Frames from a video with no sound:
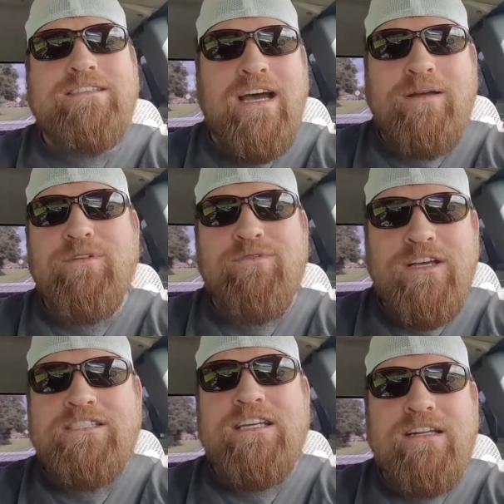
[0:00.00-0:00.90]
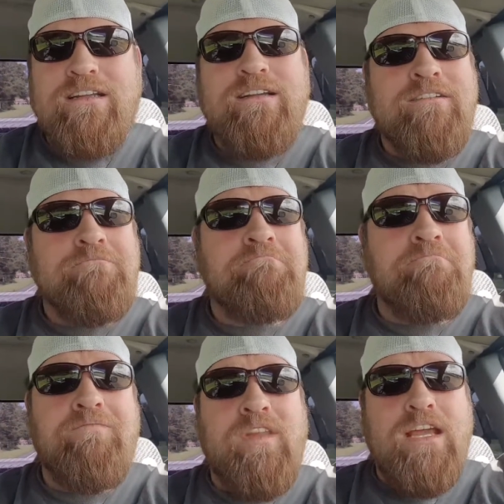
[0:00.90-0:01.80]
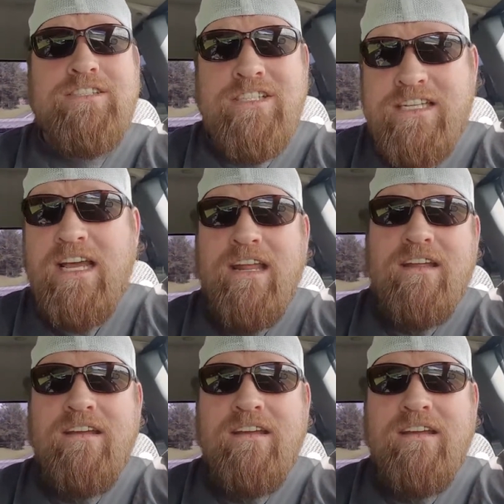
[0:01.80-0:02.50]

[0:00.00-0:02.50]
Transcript: time to fix it. And she did.